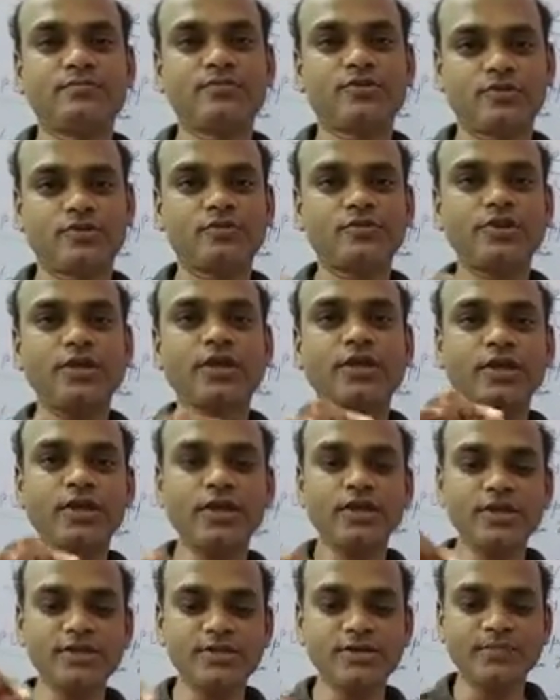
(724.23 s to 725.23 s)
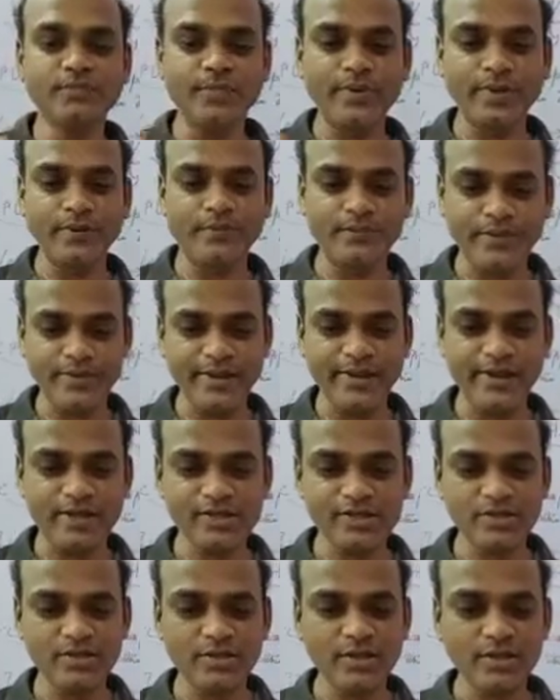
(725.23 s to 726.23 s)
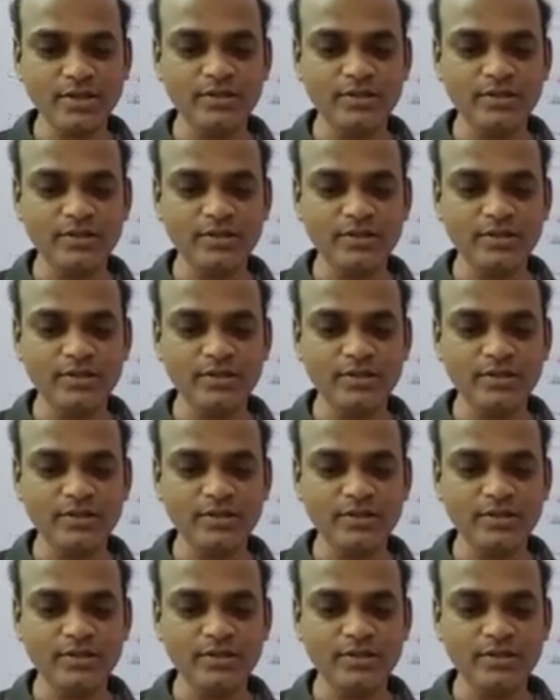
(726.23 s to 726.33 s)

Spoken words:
Suppose a key is pressed,